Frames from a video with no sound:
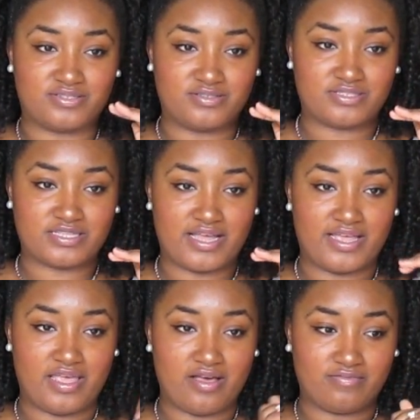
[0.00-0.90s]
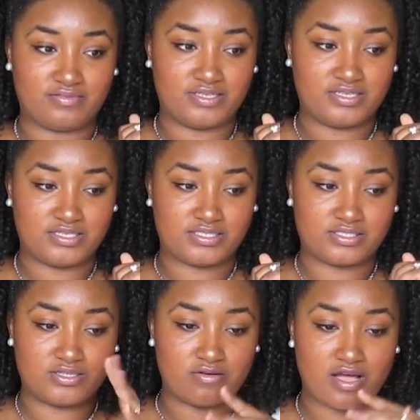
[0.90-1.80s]
She was like, F this,
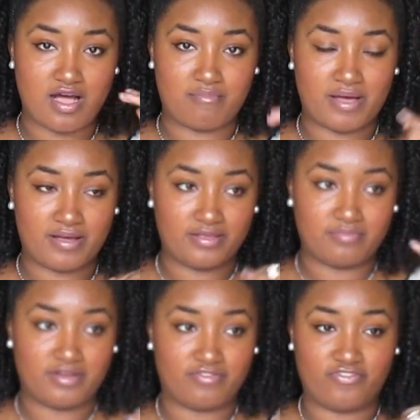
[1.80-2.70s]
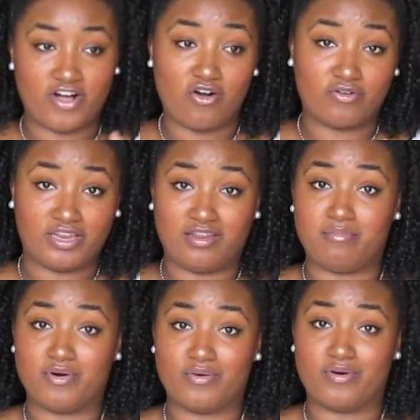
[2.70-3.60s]
don't call my MF phone
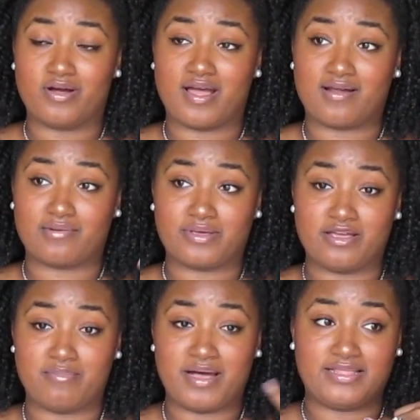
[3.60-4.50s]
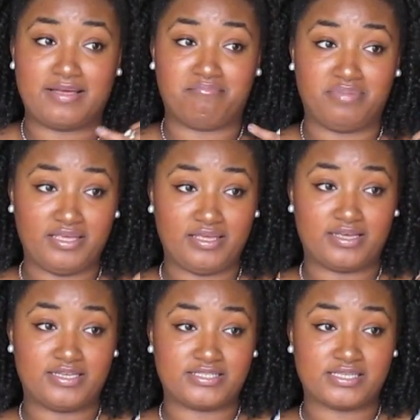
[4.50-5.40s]
anymore. I don't care about that
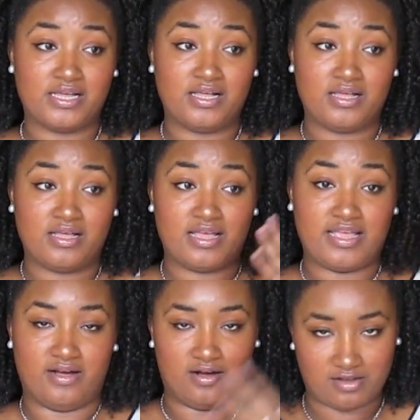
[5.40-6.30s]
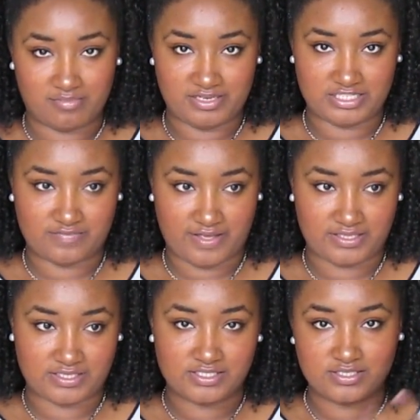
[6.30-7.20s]
BS. And hung up in his face.
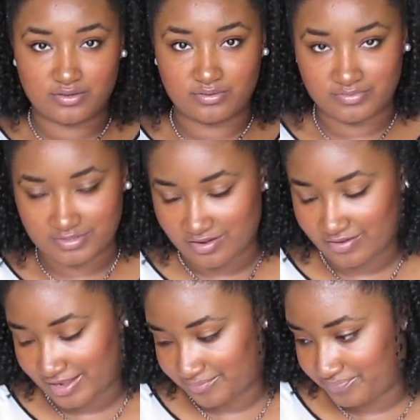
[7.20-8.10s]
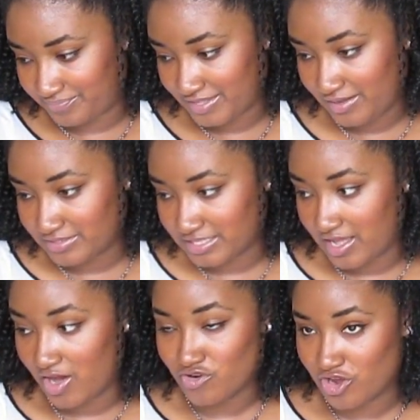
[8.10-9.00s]
So, okay. He was
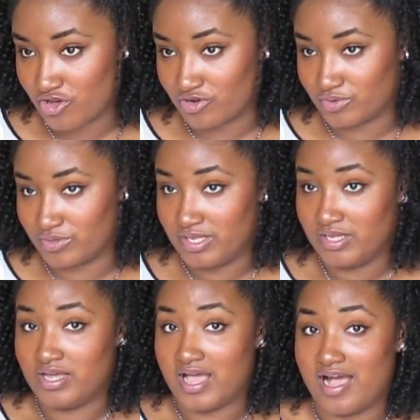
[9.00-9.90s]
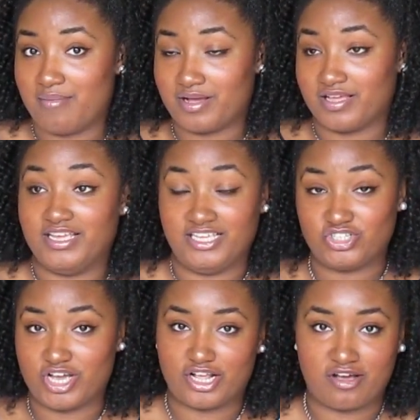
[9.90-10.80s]
like, hold on. And he
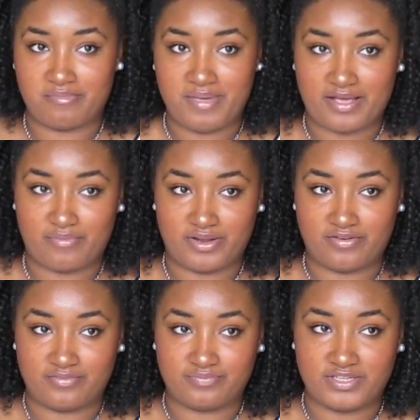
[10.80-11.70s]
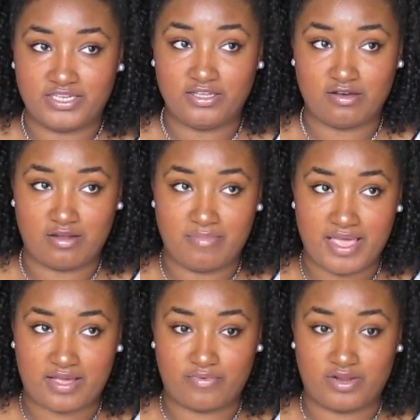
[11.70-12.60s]
tried to call her back or whatever. And he called her
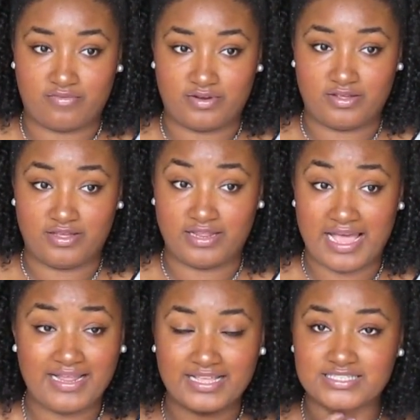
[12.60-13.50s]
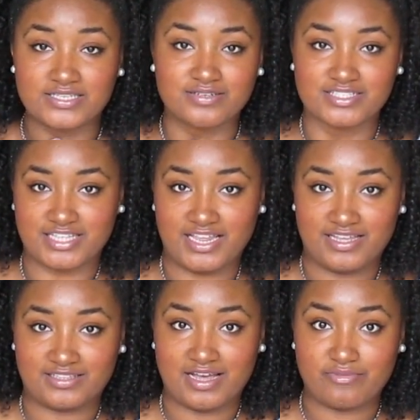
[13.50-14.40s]
back or whatever. And I still didn't say nothing.